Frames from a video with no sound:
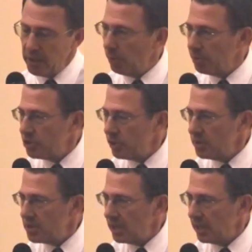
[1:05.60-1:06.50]
The
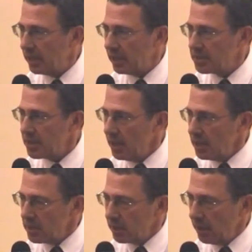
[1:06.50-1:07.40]
opportunity is
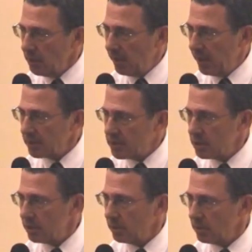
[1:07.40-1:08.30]
to go back
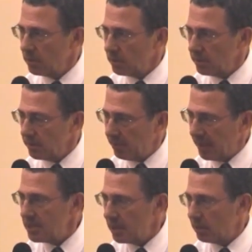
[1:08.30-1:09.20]
to the
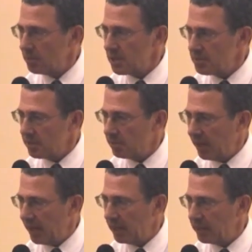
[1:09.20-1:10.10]
basic concept of the
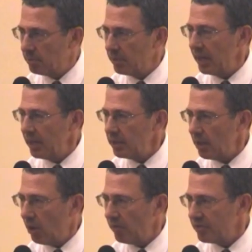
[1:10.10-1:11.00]
brand. The brand
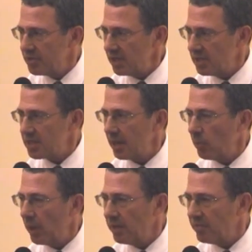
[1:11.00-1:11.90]
offers in some
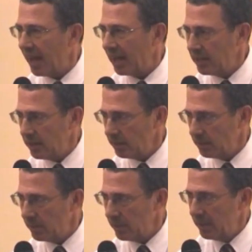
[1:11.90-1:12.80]
way
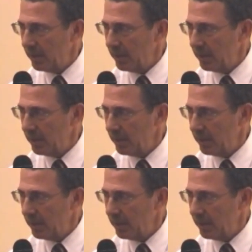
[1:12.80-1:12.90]
value.